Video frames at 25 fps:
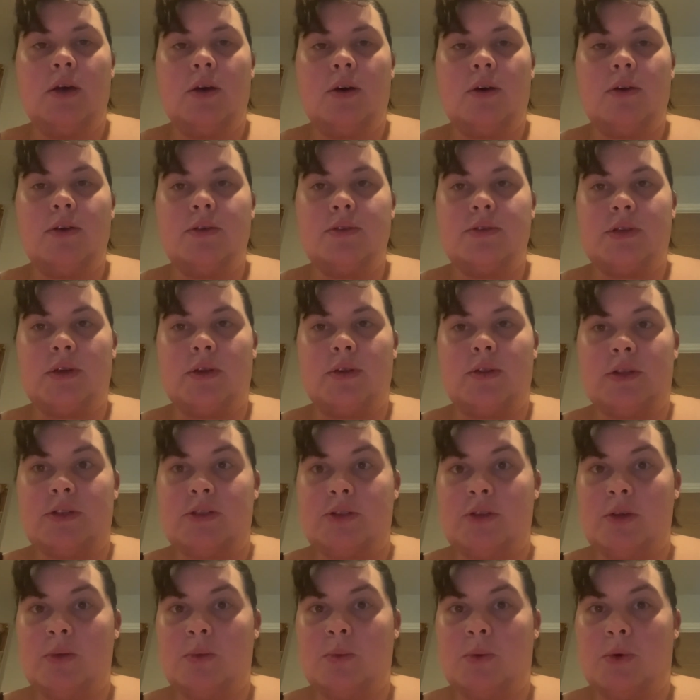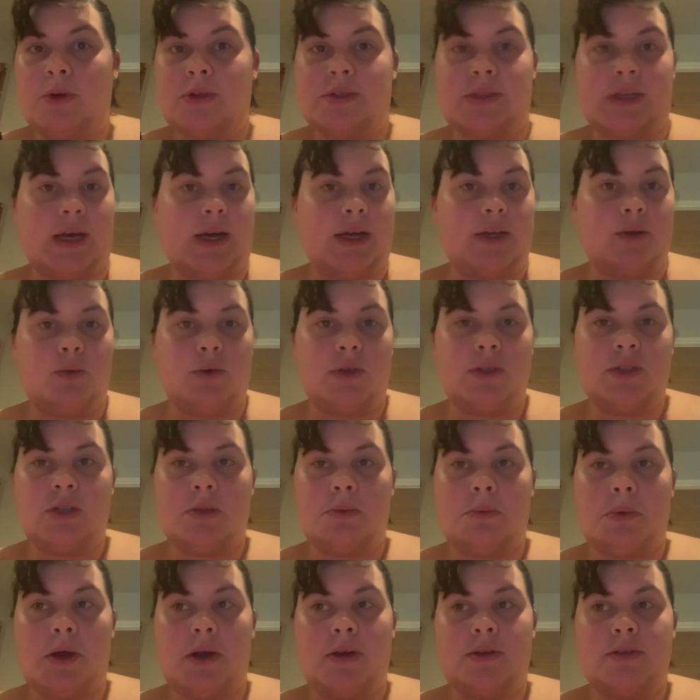Also, the two walks I had, one to
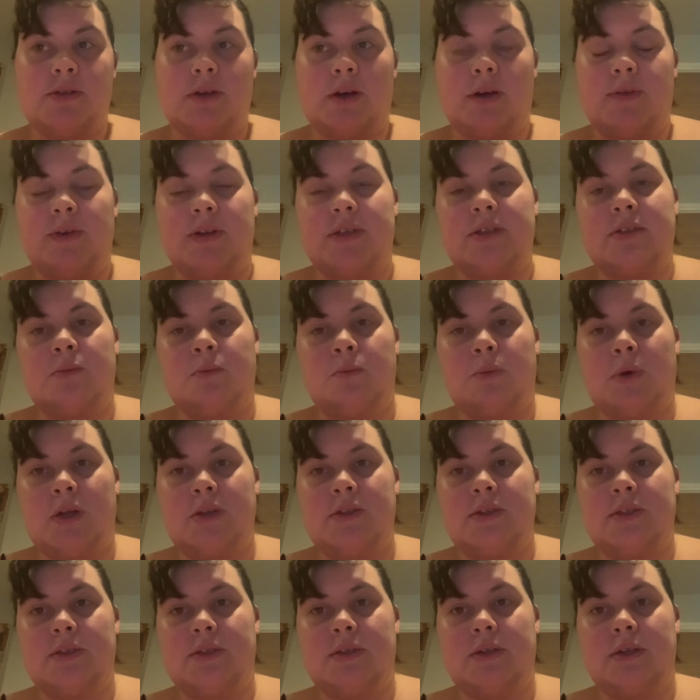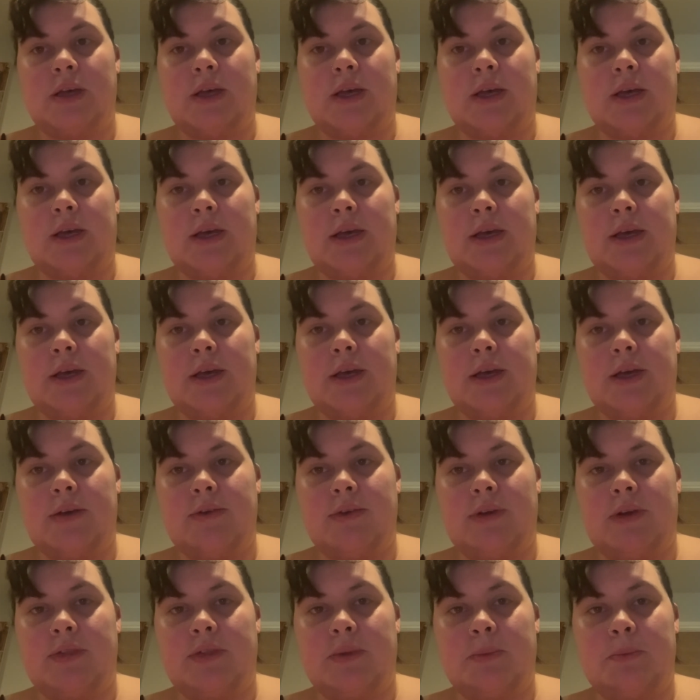the post office and one uh,
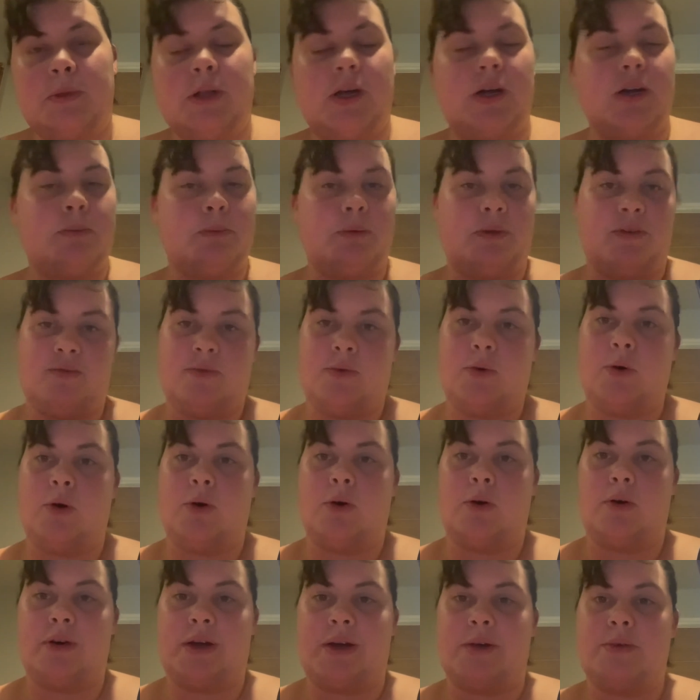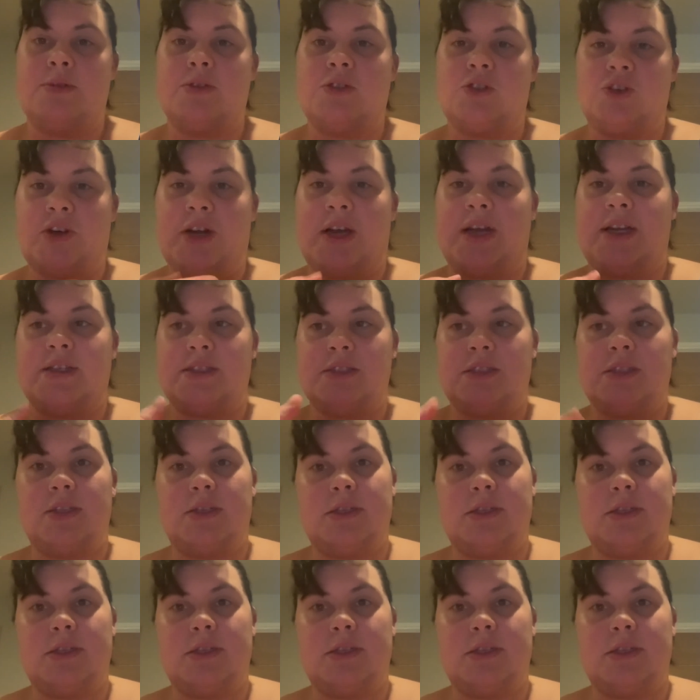around the block before I was trying to